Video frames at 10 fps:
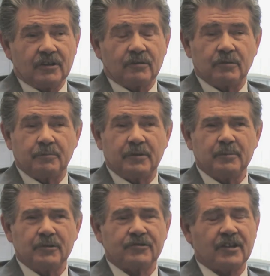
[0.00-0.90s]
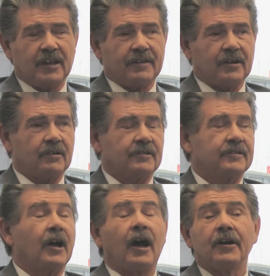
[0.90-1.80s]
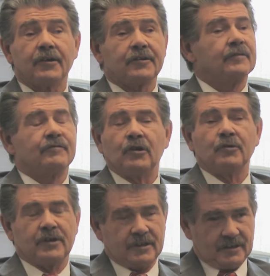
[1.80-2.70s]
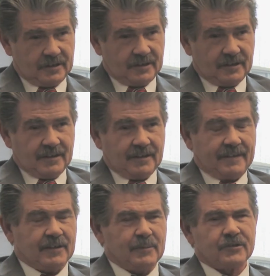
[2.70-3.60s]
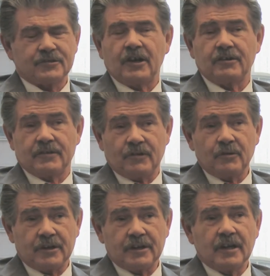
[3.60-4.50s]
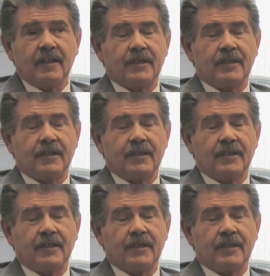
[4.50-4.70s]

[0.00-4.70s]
When people say they're tired of voting, they don't mean they're tired of voting.